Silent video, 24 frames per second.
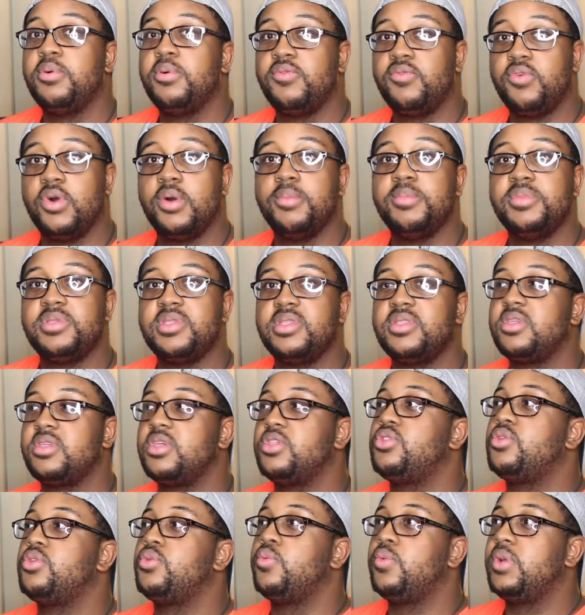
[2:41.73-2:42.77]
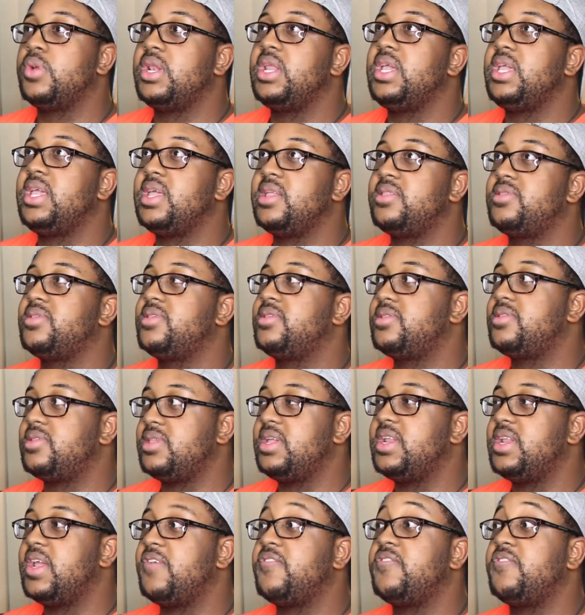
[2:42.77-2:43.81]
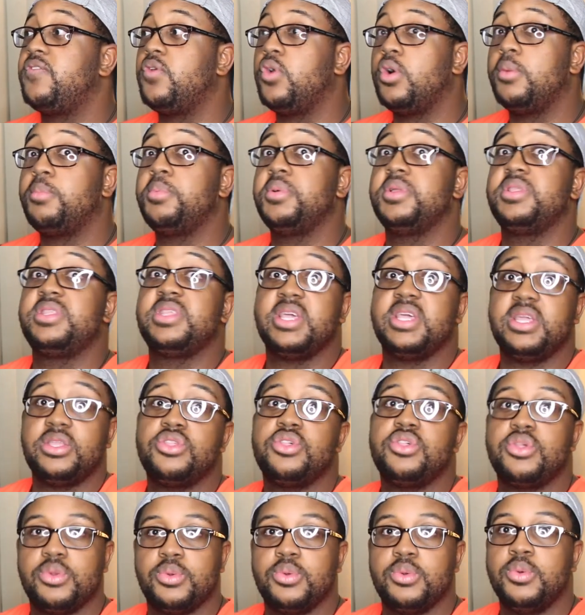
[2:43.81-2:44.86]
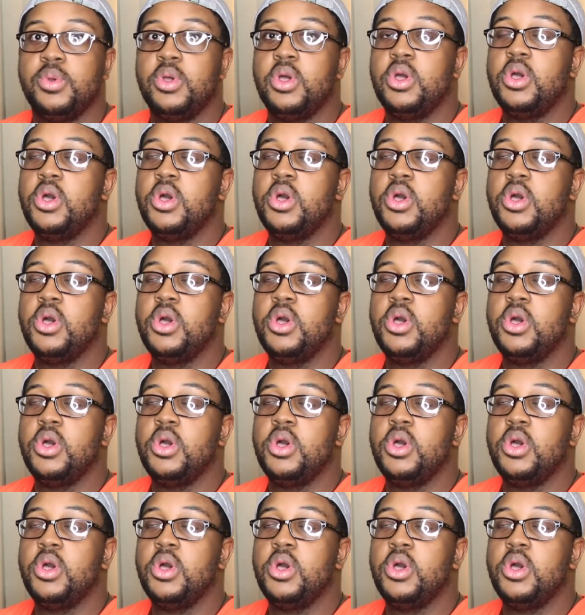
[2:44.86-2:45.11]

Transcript: performances because you really get to see their full potential